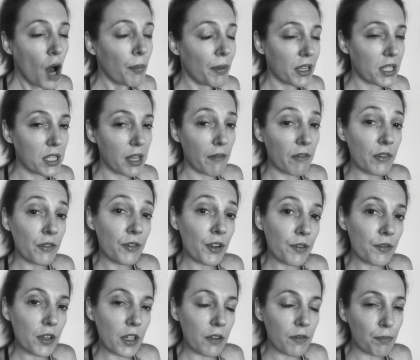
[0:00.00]
But
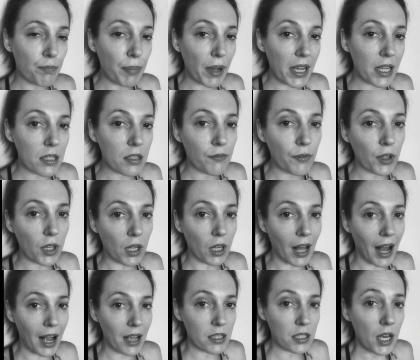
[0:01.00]
$7.50 base for the
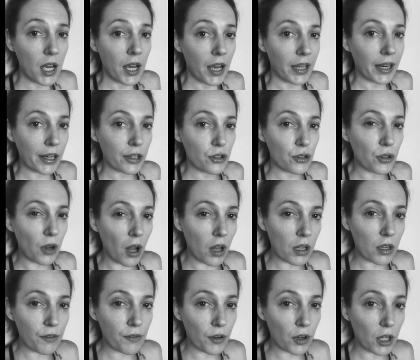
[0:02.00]
class, an extra
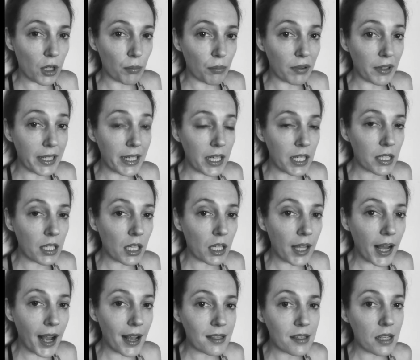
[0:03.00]
$1 for completing the
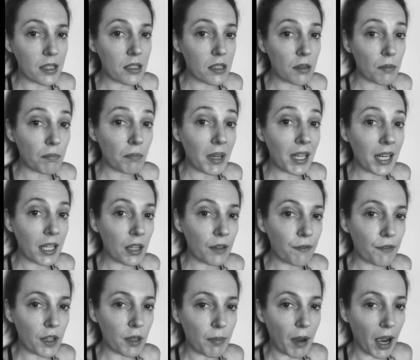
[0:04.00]
class and submitting the
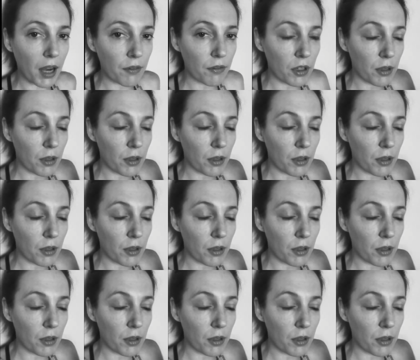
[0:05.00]
feedback.